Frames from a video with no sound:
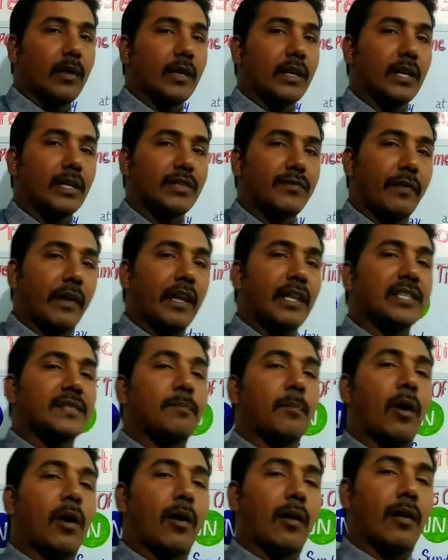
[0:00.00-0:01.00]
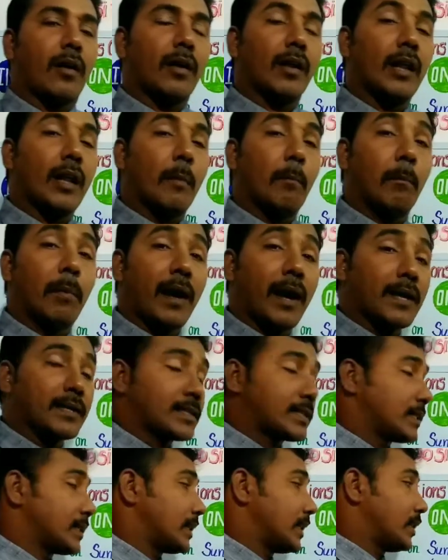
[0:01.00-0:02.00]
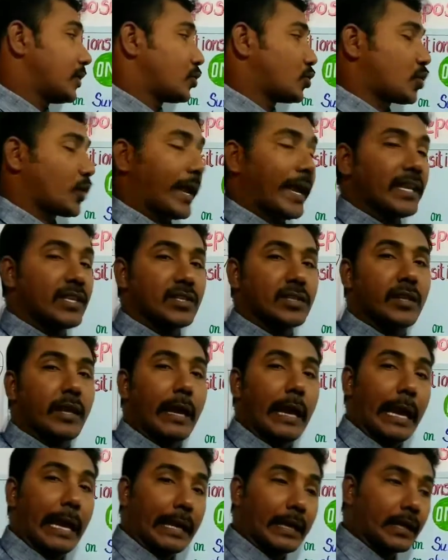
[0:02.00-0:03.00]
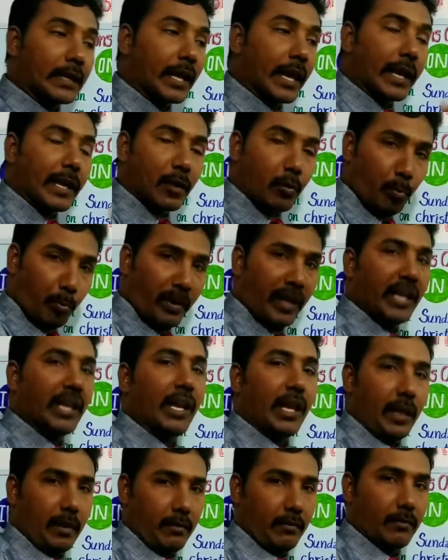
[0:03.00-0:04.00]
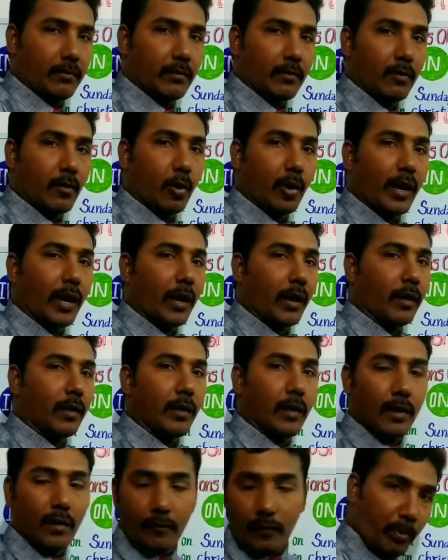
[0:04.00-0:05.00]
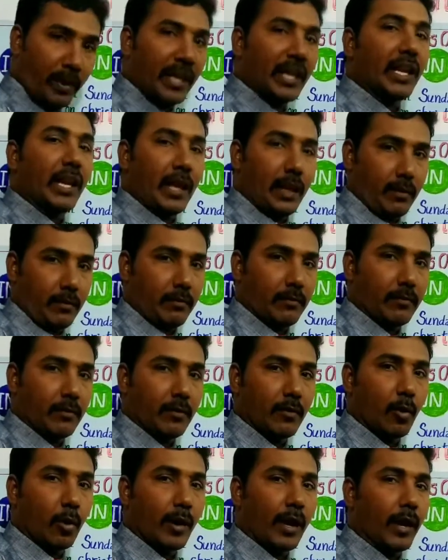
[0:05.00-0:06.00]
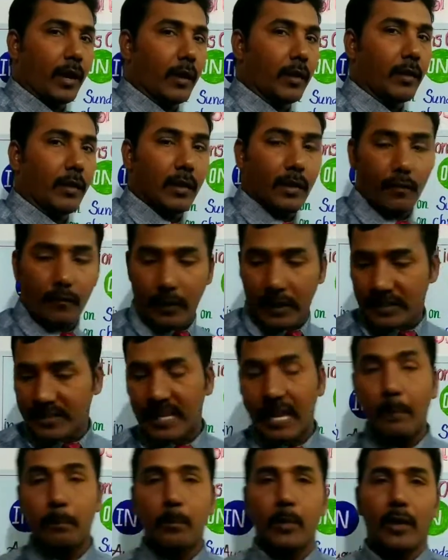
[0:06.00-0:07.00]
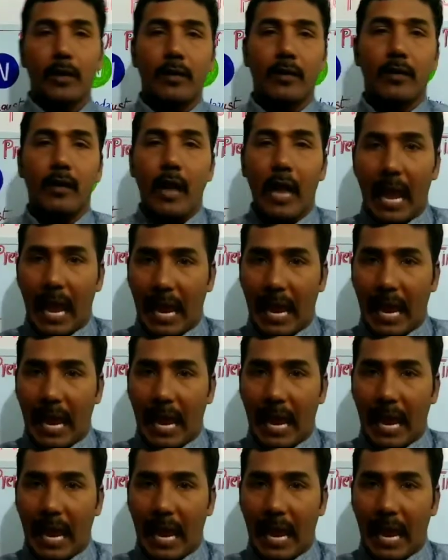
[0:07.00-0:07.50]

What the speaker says: it's very small, but it changed the entire meaning. Okay, meaning. Okay, for example,